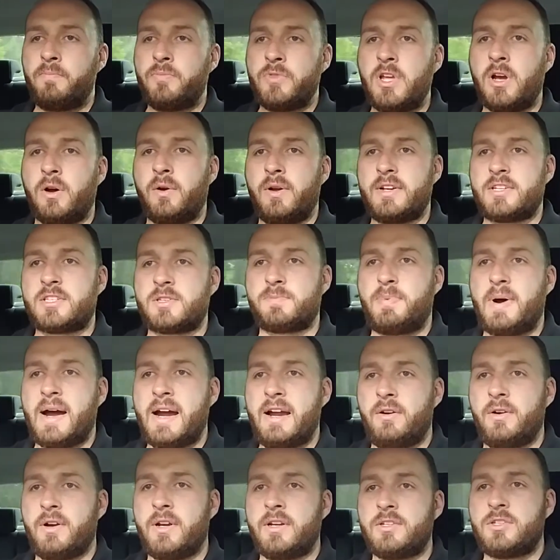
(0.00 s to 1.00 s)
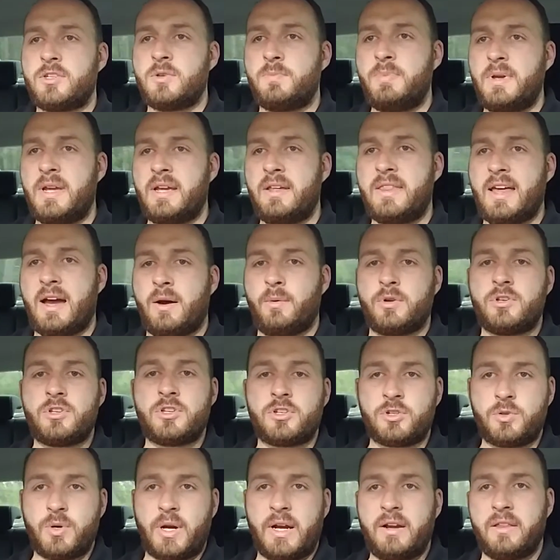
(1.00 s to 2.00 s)
Aspiring to be that which
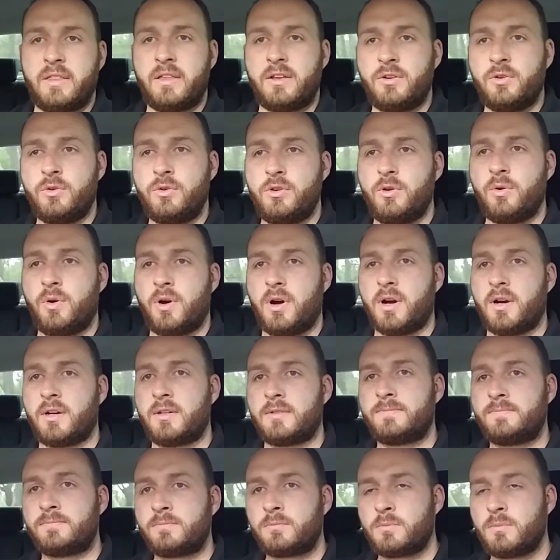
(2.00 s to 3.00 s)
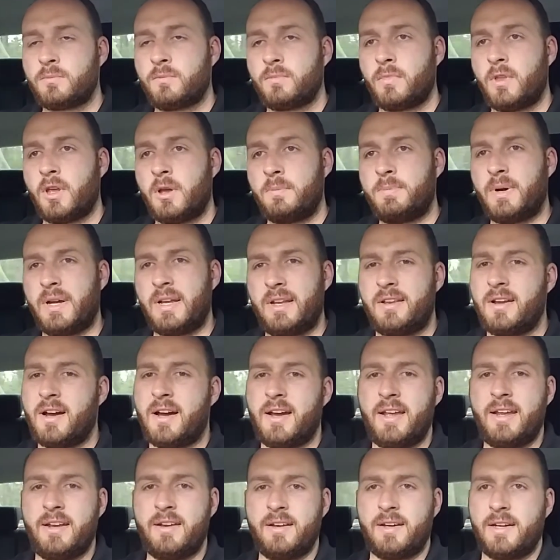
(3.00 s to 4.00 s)
is greater than who you are. But
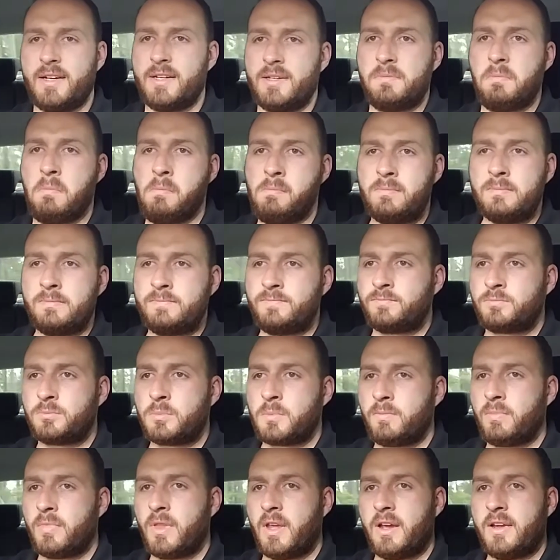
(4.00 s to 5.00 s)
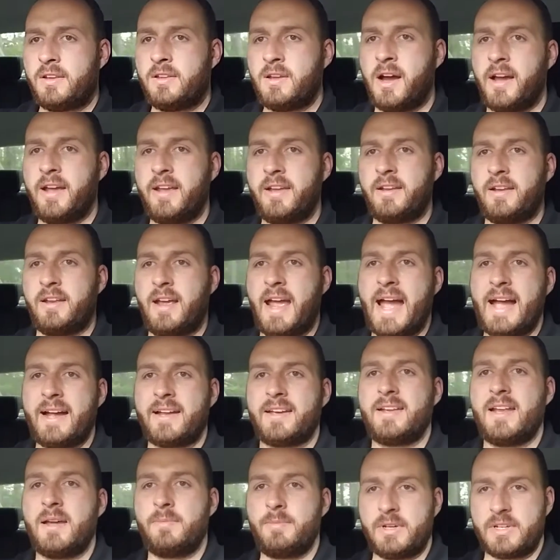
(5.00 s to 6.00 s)
not in an
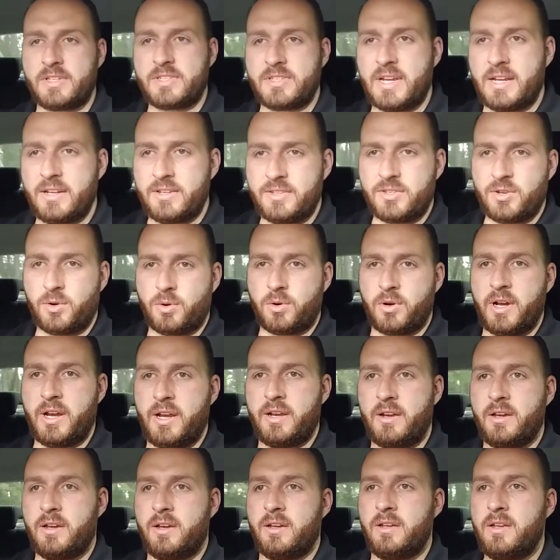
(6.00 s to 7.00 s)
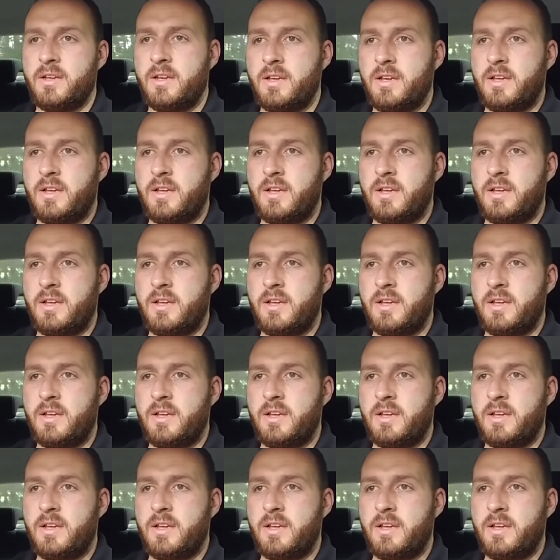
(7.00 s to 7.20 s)
academic sense or in a